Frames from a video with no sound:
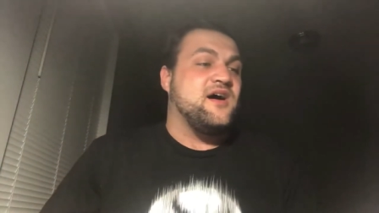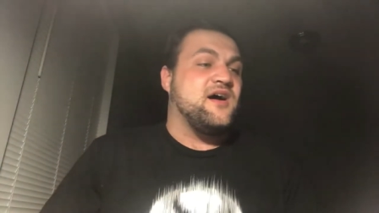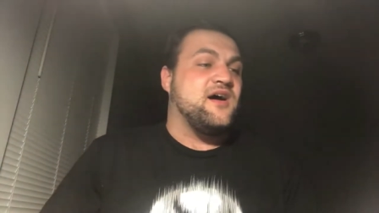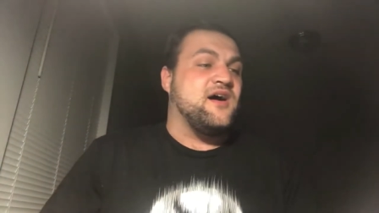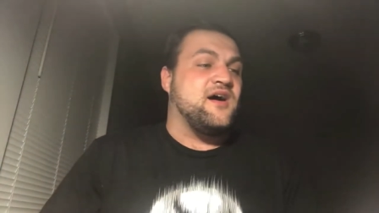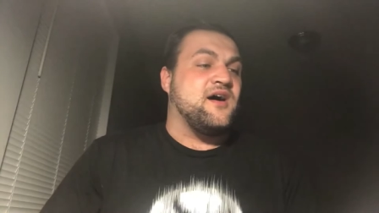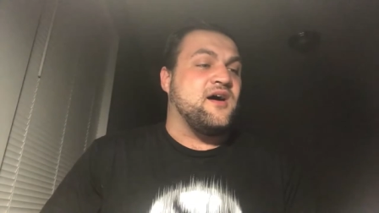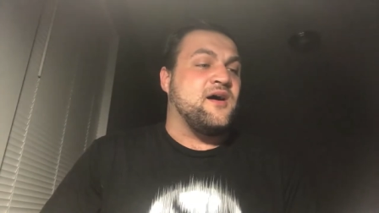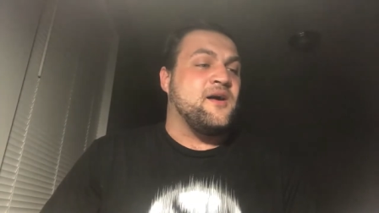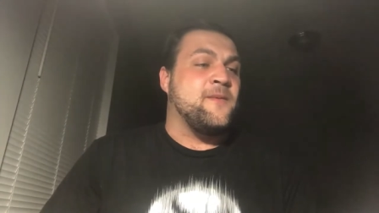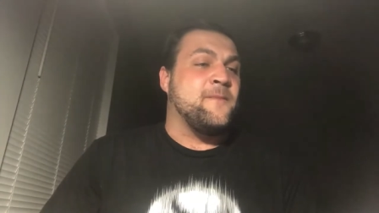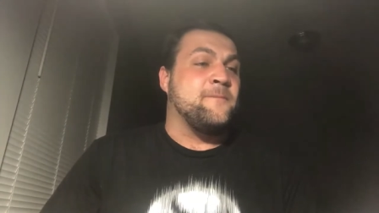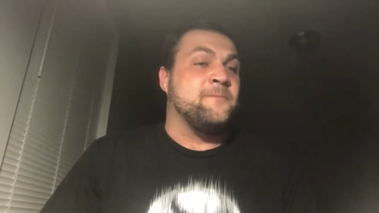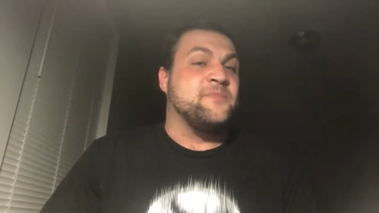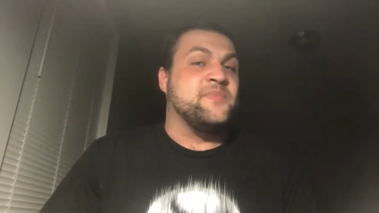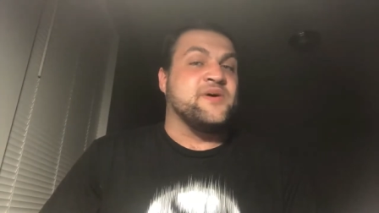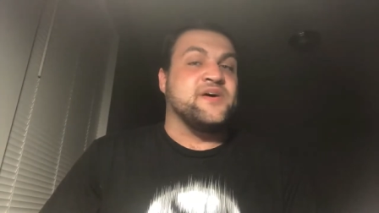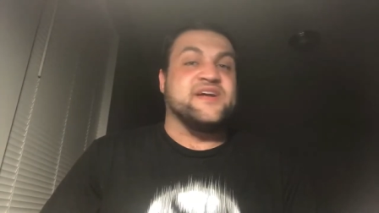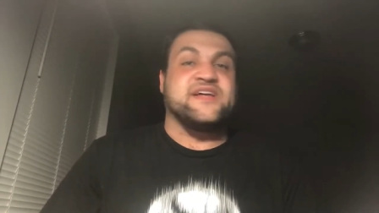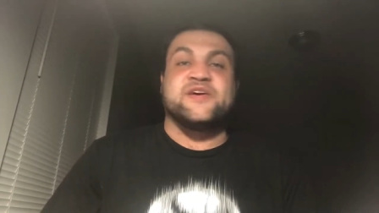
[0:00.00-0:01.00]
Uh,
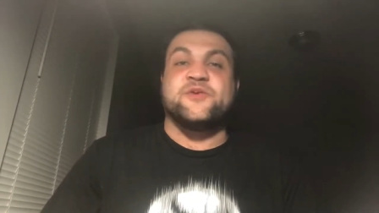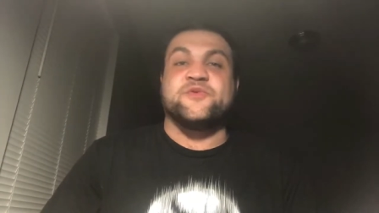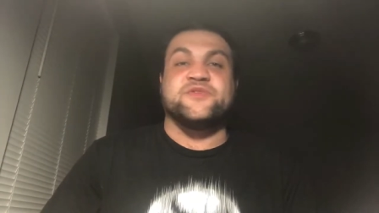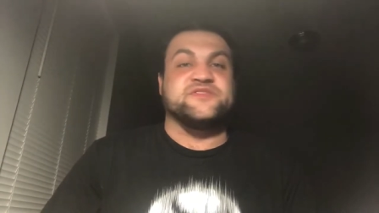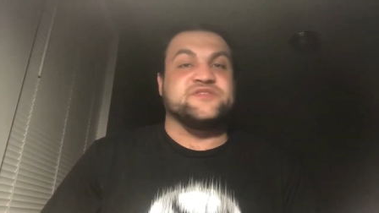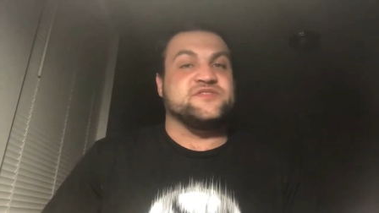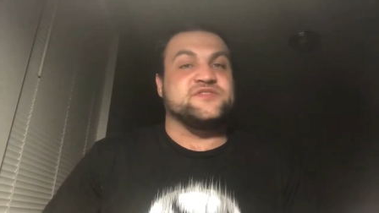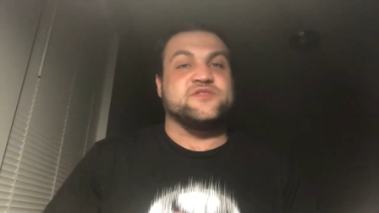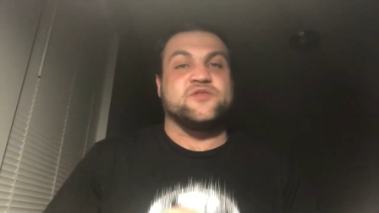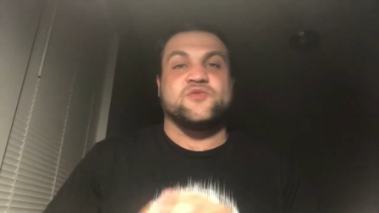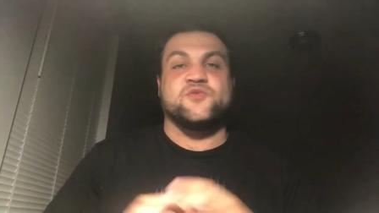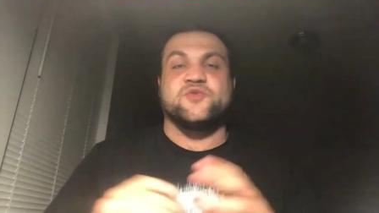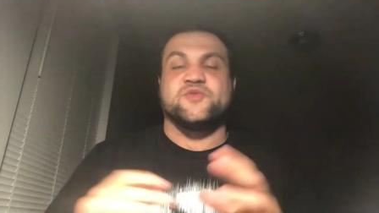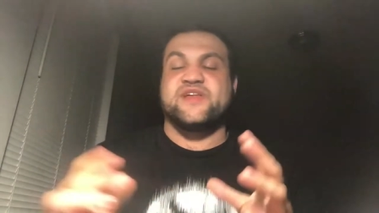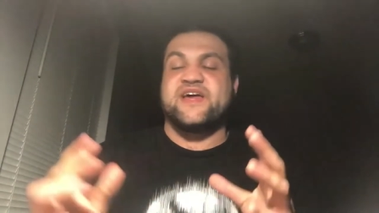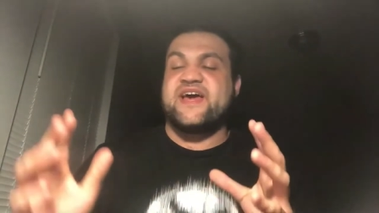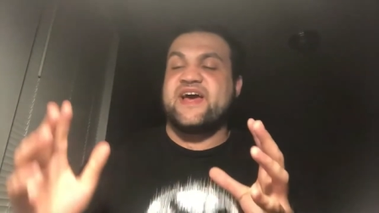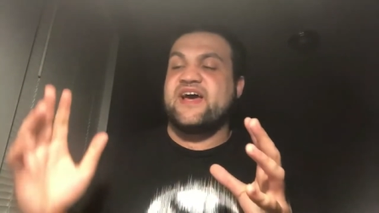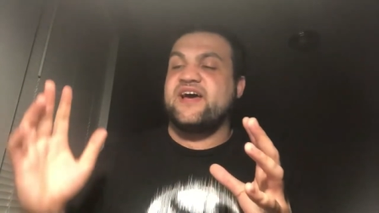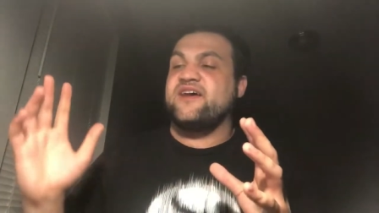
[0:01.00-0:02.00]
but it was so cool.
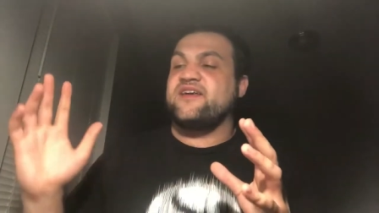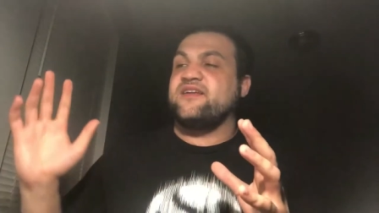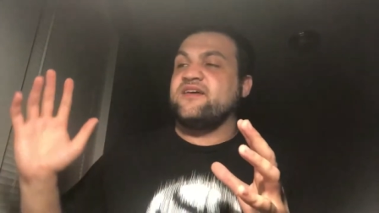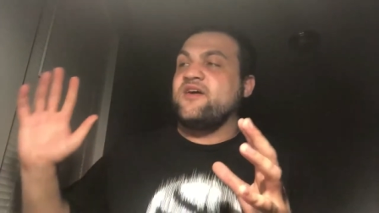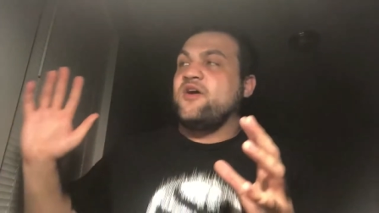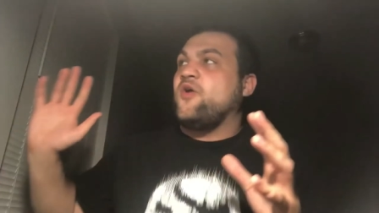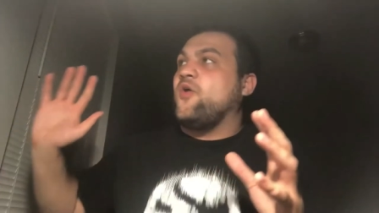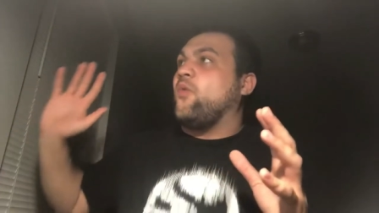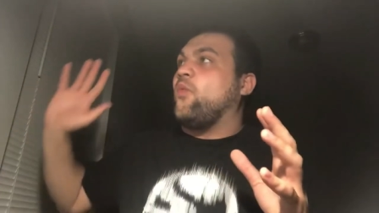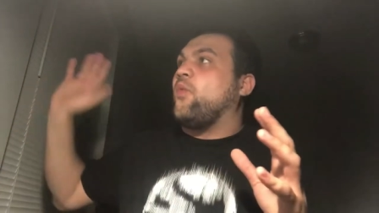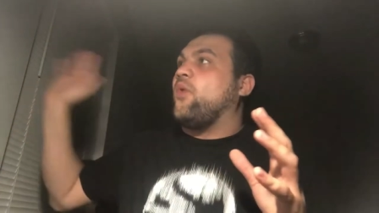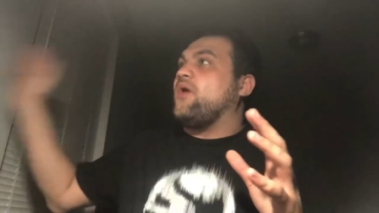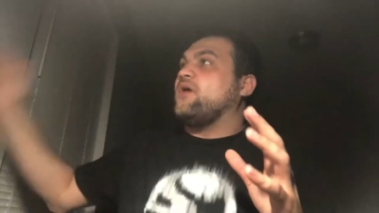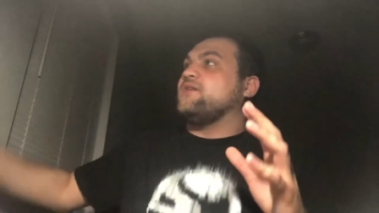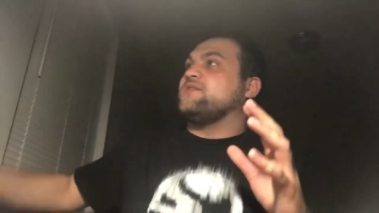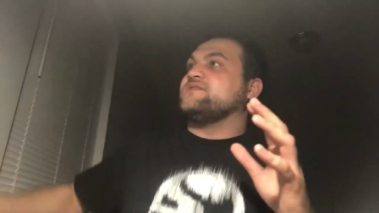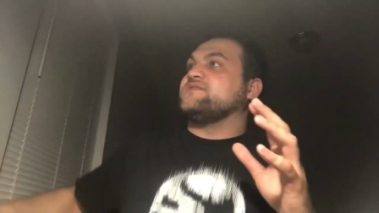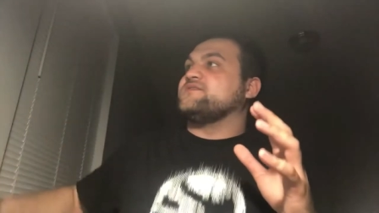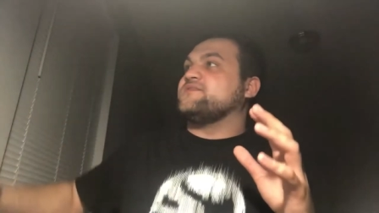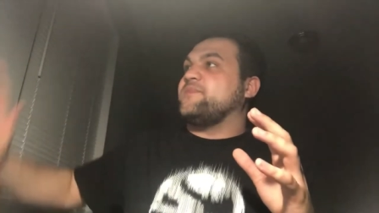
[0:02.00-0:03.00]
They had
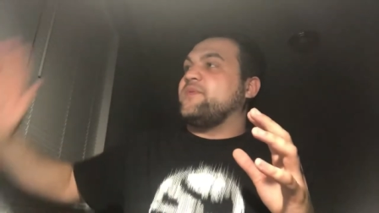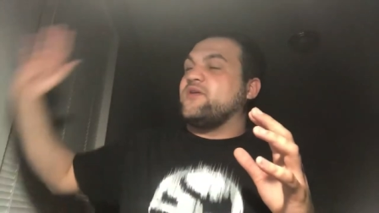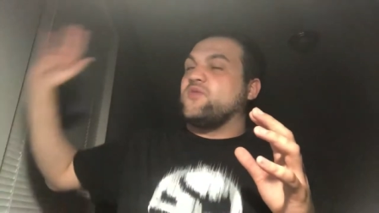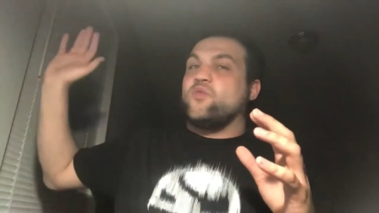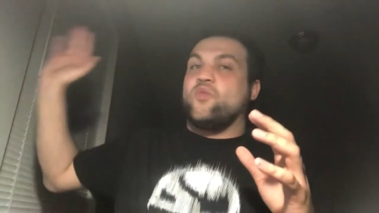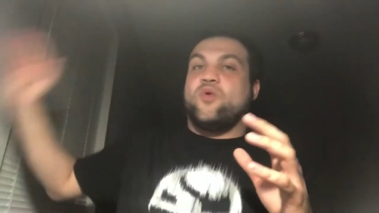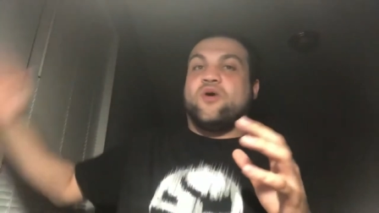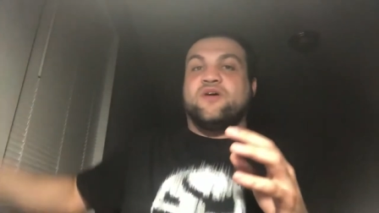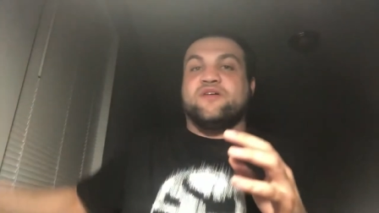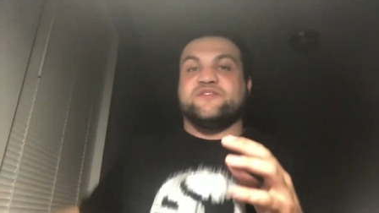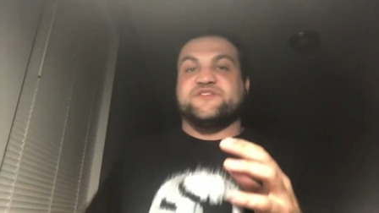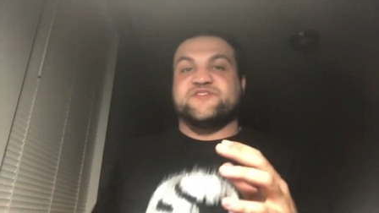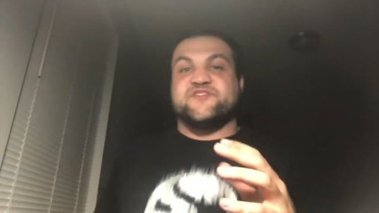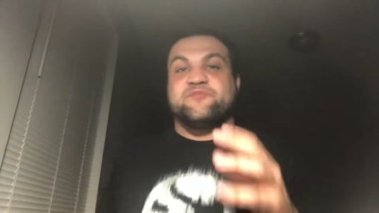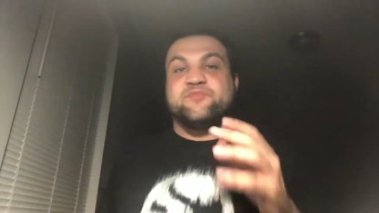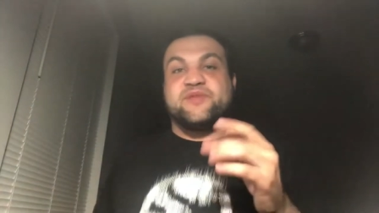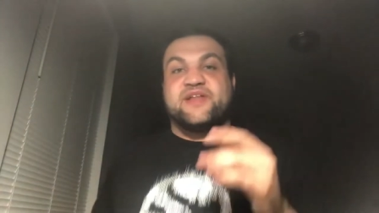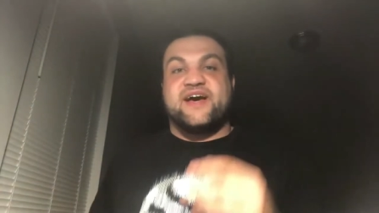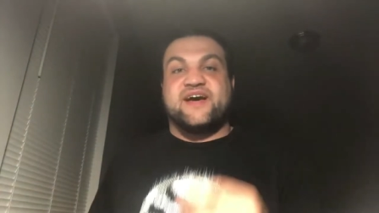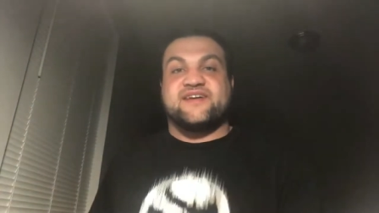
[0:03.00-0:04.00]
walls upon walls
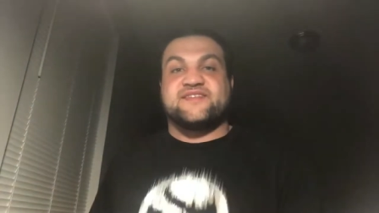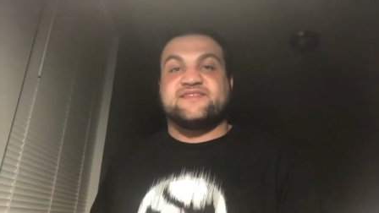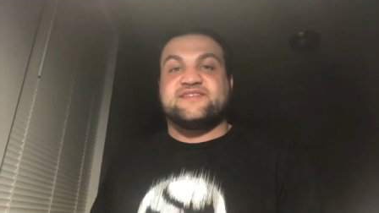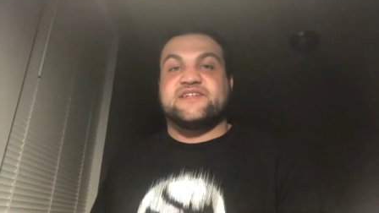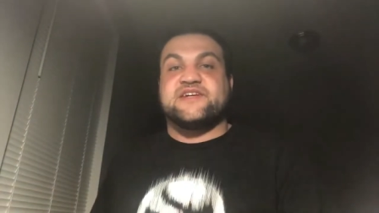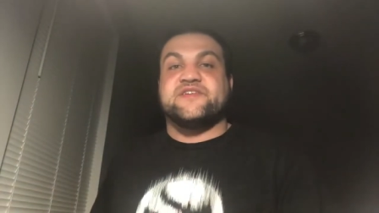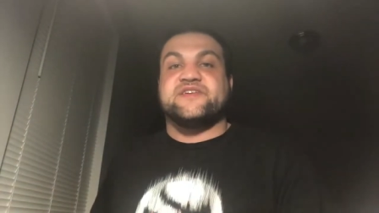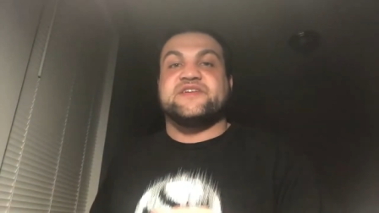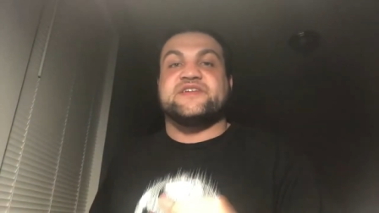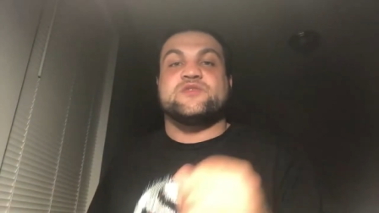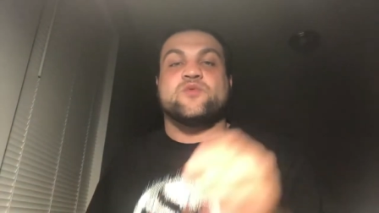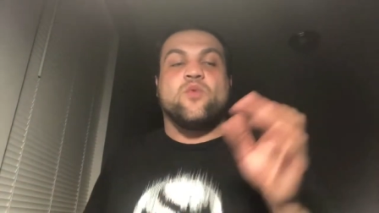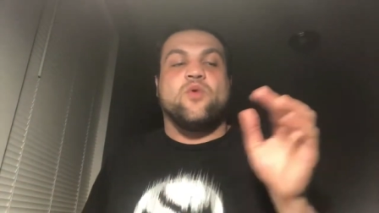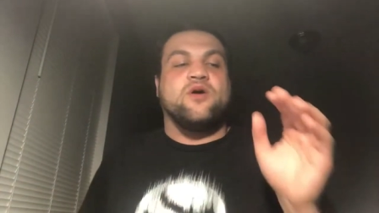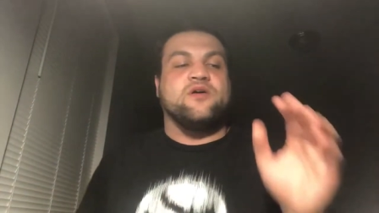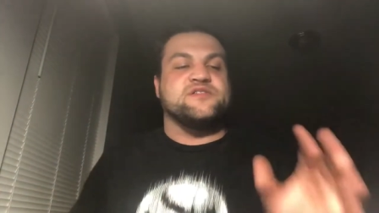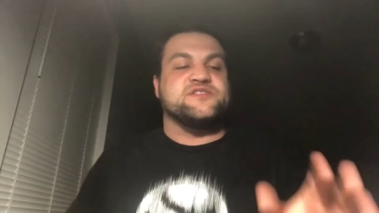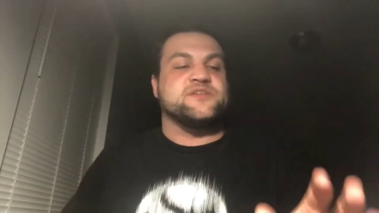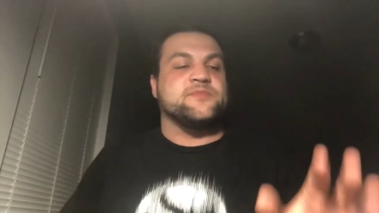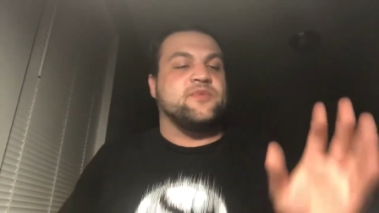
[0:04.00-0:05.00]
of Black Series,
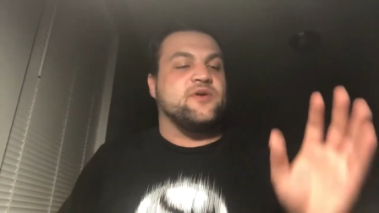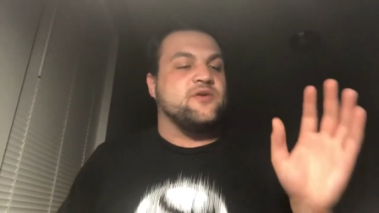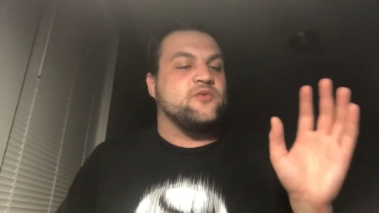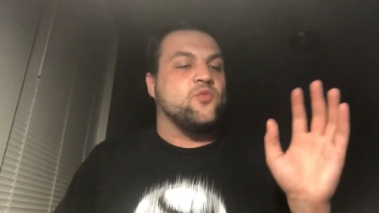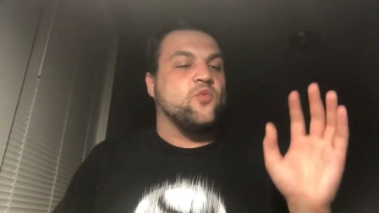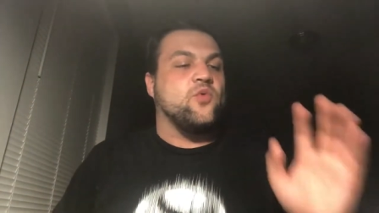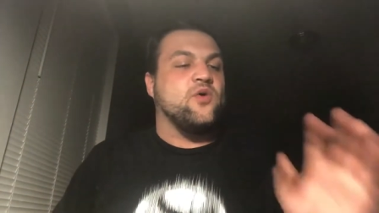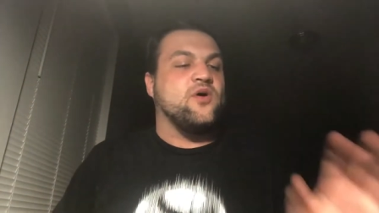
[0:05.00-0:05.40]
walls upon